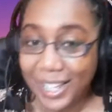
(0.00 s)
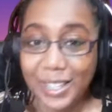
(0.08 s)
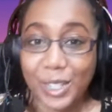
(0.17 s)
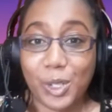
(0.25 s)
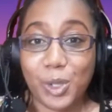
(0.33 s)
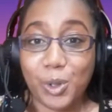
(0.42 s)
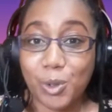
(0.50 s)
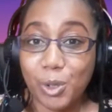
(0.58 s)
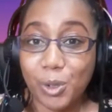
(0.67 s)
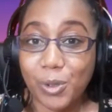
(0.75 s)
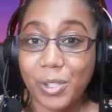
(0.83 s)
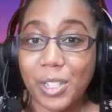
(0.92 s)
that you
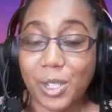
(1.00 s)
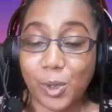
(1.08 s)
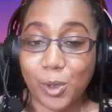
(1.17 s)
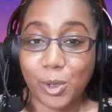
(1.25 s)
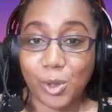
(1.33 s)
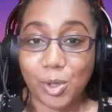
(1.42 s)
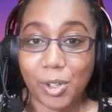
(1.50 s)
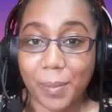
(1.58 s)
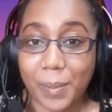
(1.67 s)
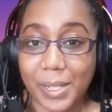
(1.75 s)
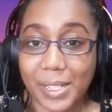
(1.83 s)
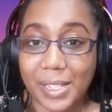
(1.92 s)
use in your tutoring
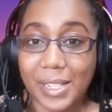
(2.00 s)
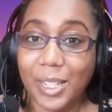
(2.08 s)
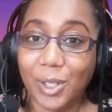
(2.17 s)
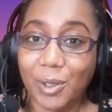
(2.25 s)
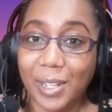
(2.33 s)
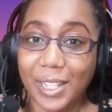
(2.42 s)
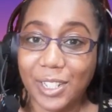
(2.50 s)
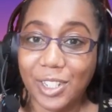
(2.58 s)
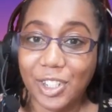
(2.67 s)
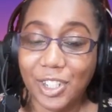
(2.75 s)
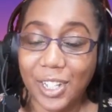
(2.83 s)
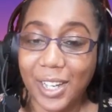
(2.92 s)
business and you like to
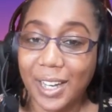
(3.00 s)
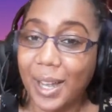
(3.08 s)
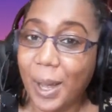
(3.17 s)
share,